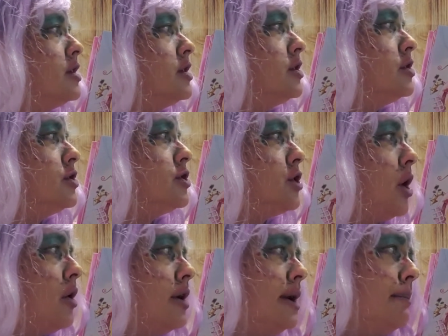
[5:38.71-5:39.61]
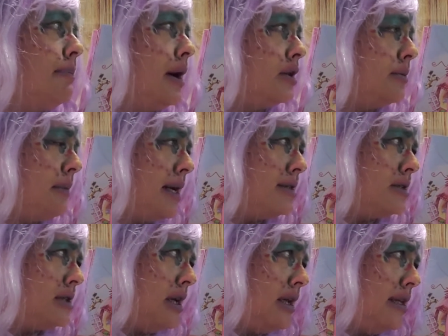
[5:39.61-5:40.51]
Sorry about my
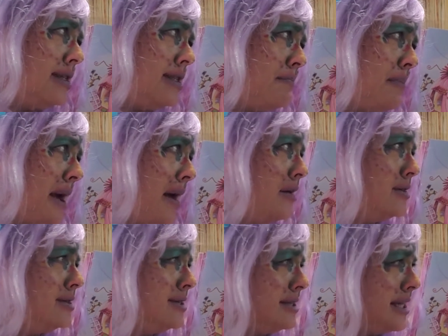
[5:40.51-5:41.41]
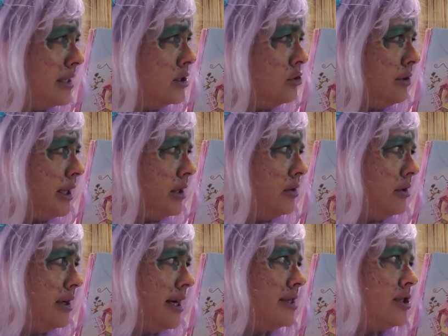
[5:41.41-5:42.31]
silly spell, said
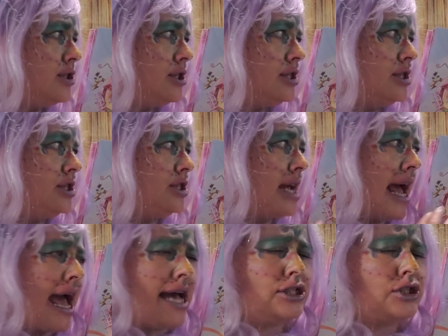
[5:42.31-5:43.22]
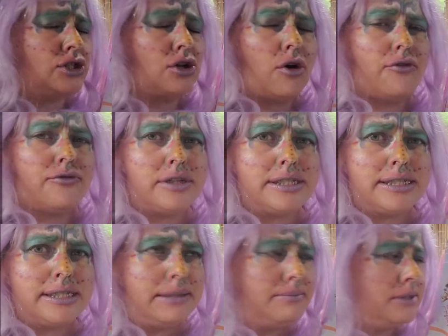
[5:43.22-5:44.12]
Twinkle, and she dashed off to
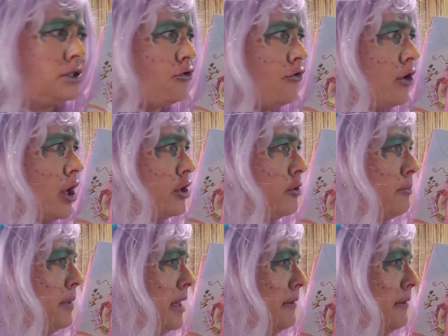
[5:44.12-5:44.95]
see Miss Flutterby.